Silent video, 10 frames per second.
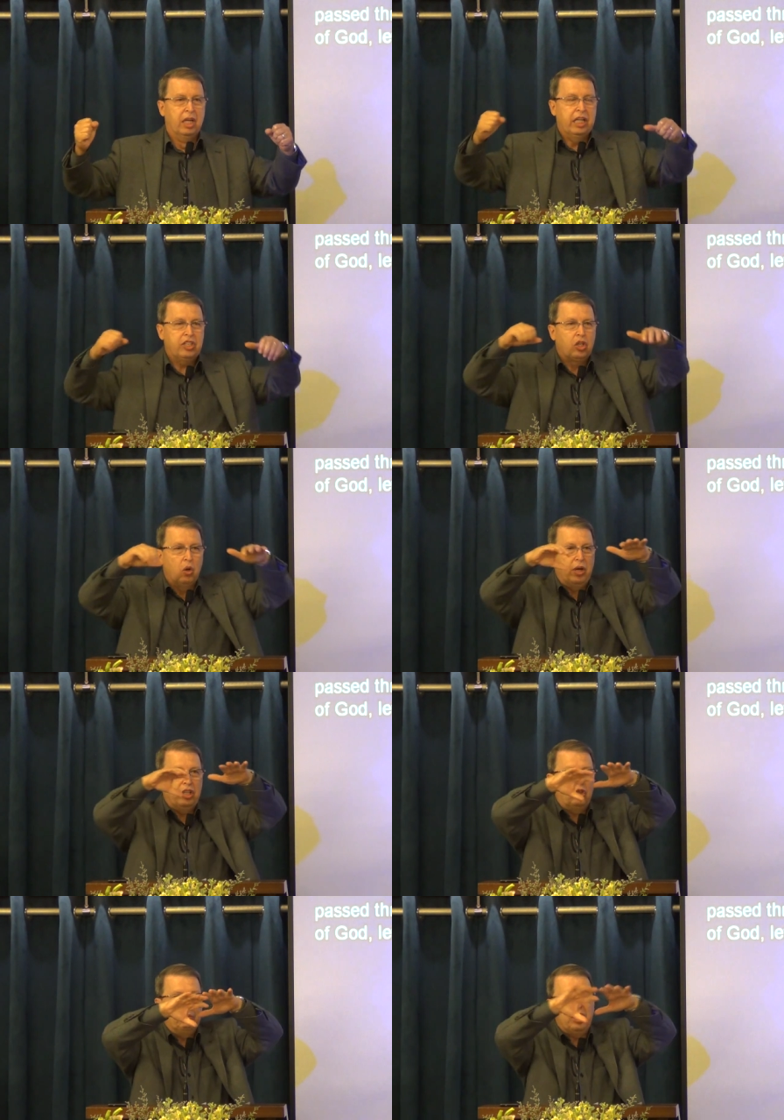It's
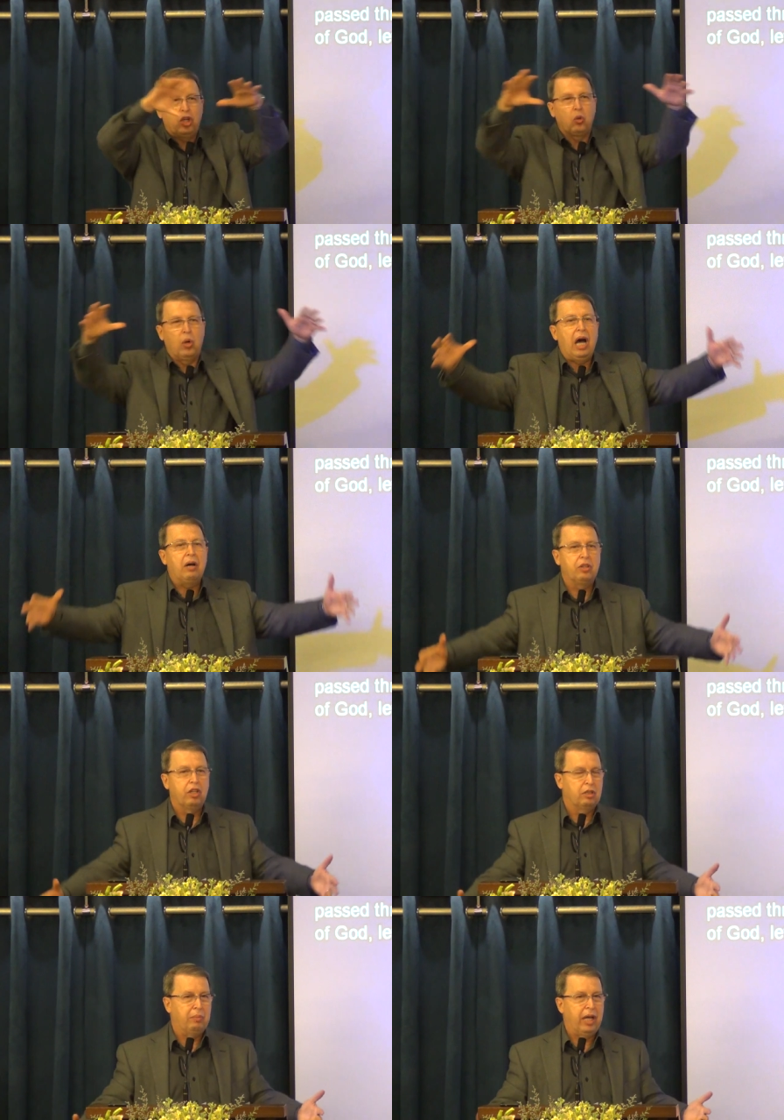going to be
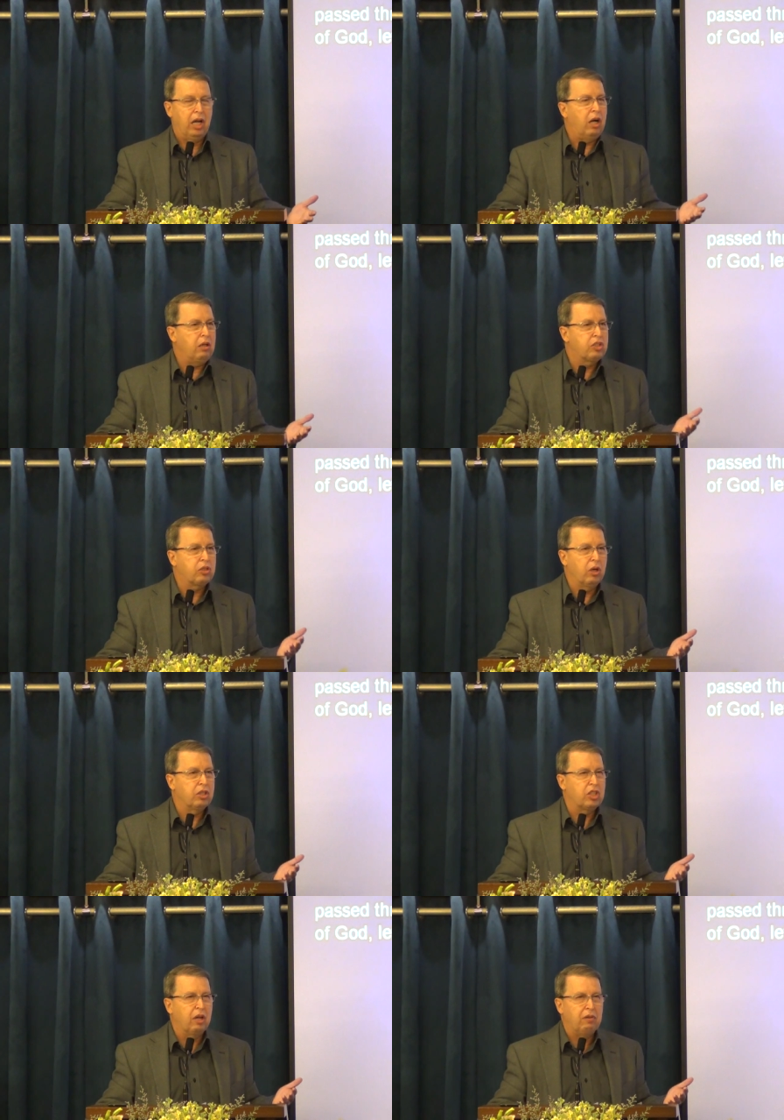crowded by all
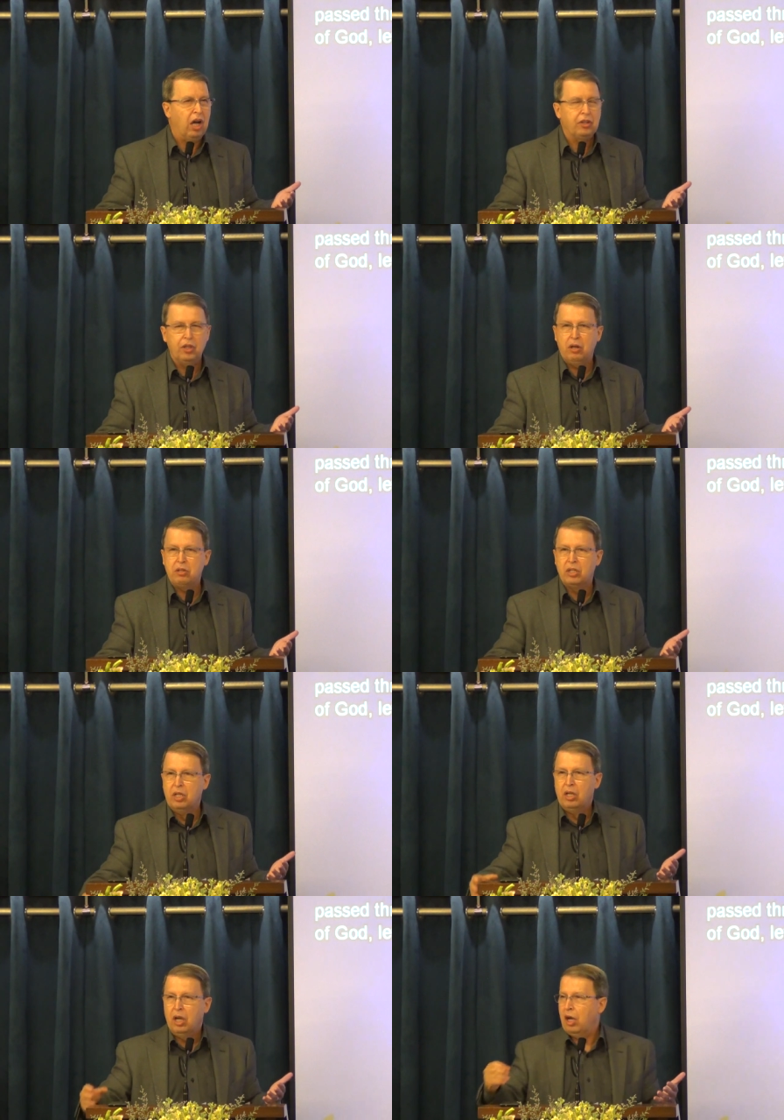sorts of others,
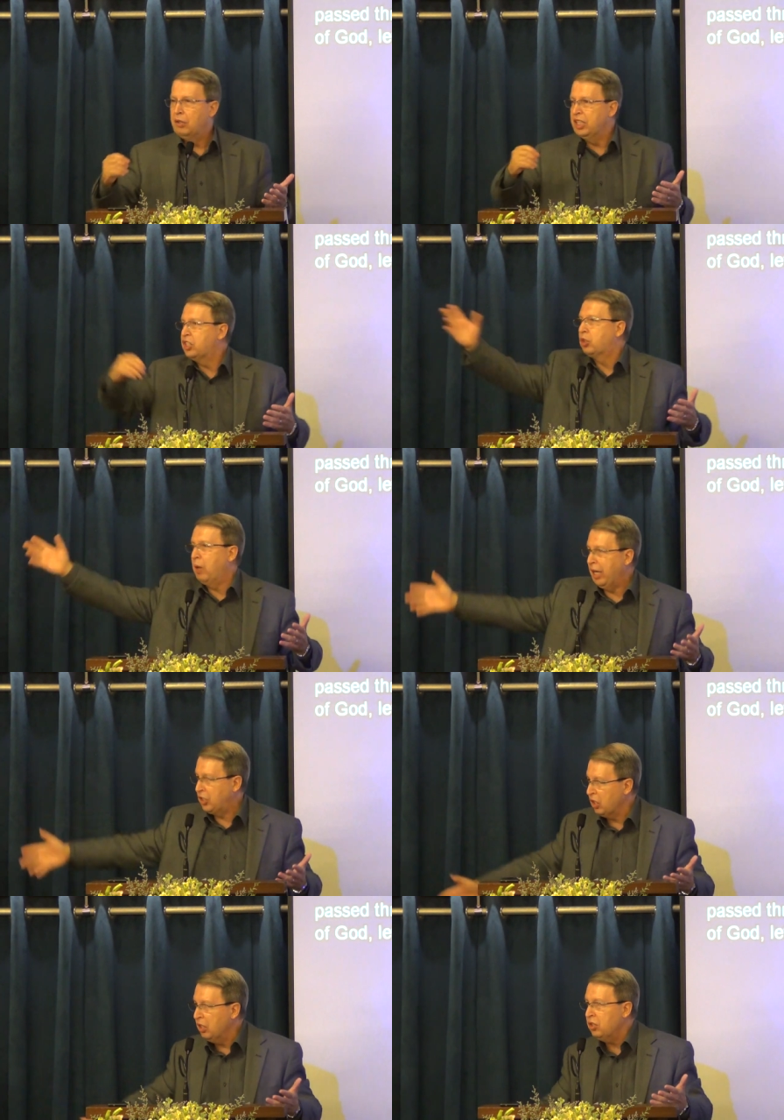
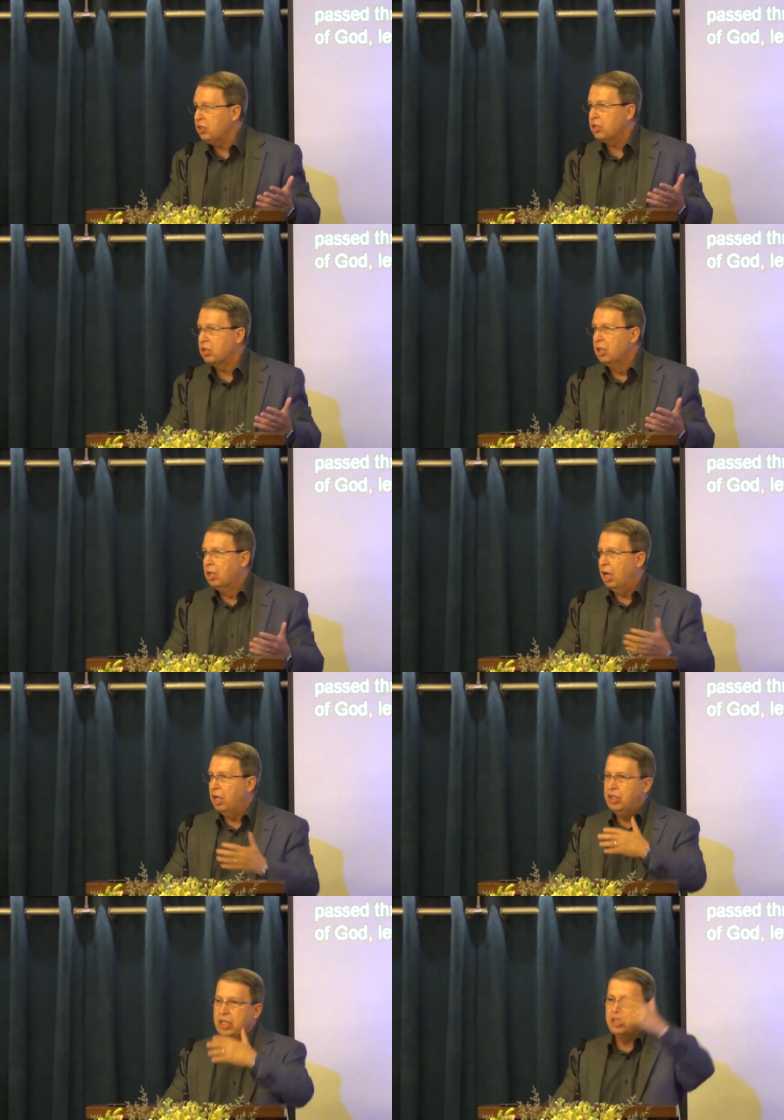distractions,
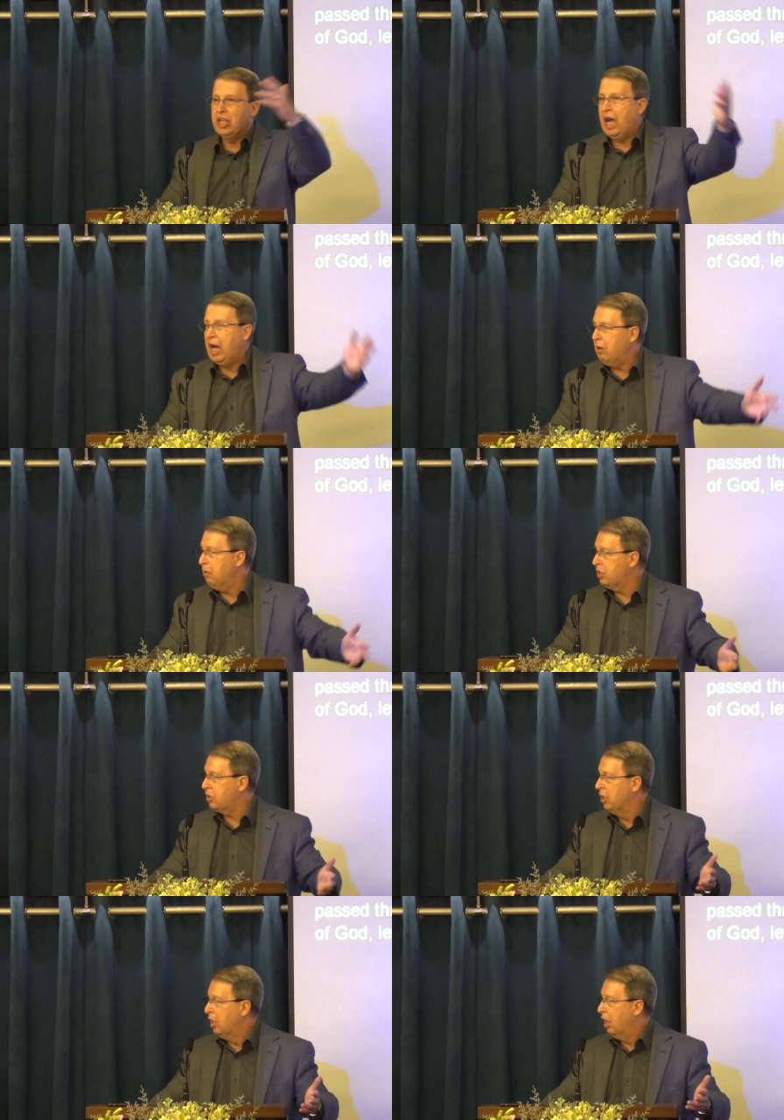
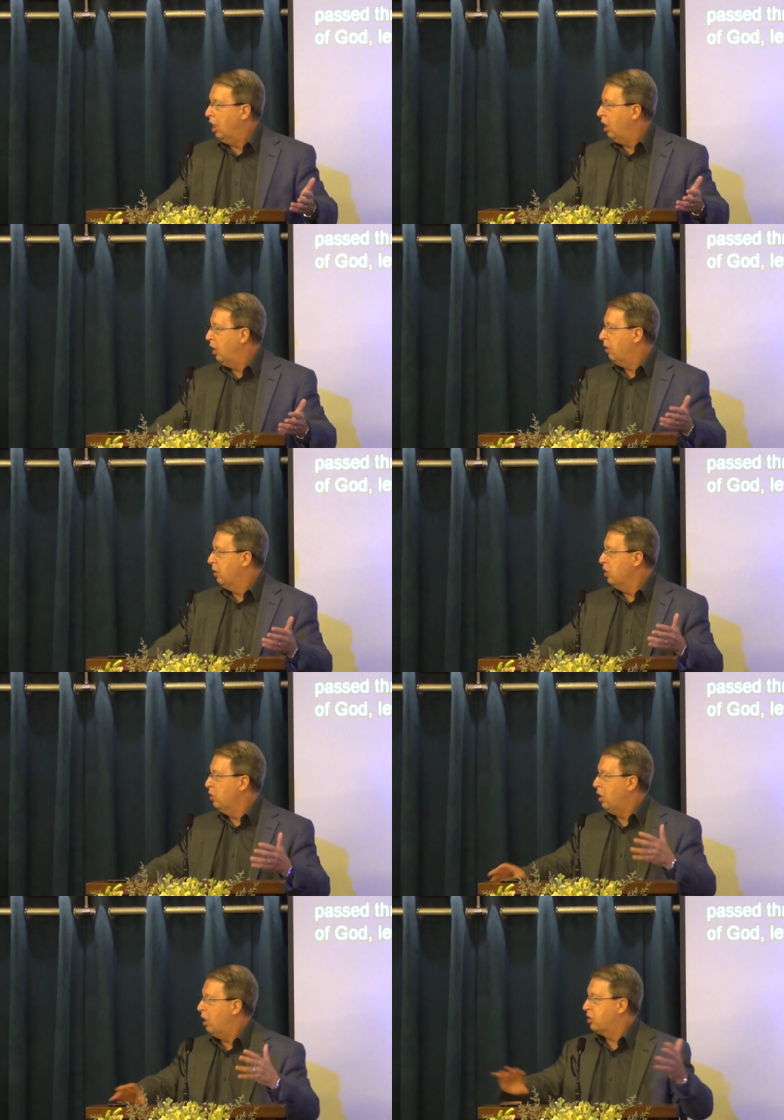desires, you
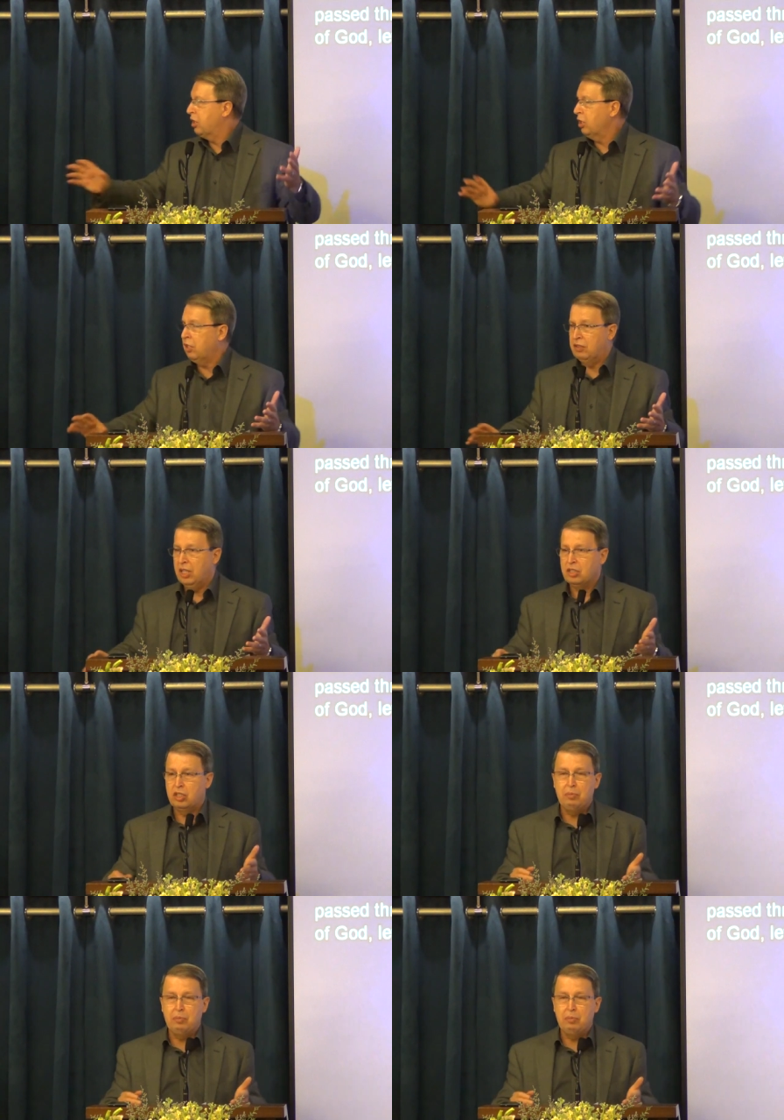know, all sorts of things.